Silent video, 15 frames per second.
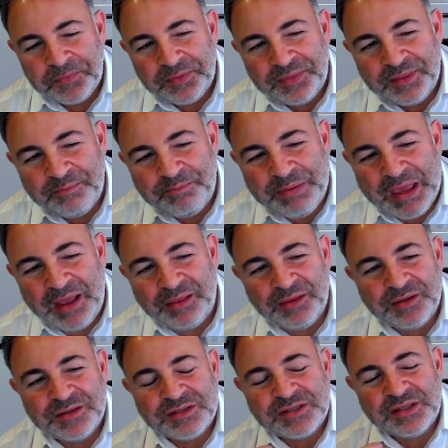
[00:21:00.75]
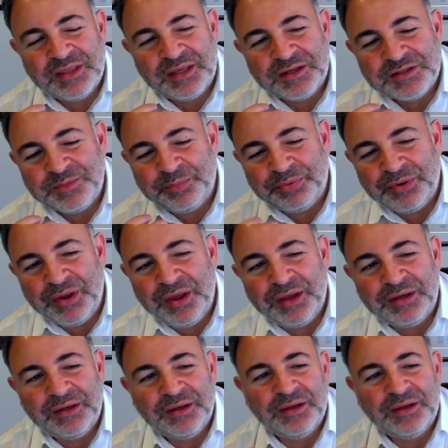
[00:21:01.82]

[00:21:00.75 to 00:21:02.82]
The balance that is brought